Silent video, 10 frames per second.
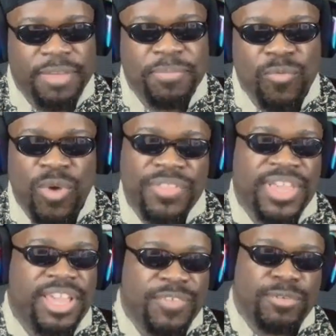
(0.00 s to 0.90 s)
It'd be one
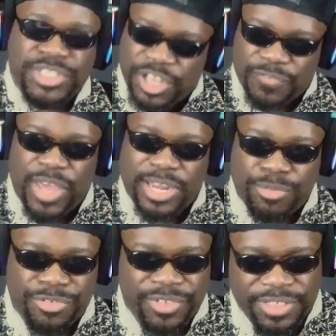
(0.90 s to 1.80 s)
thing if you were just
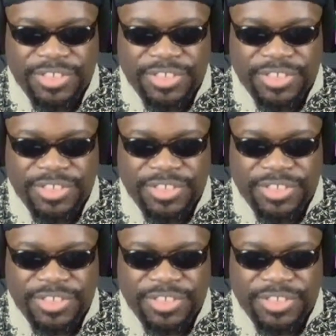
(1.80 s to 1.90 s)
fighting Bruce Lee.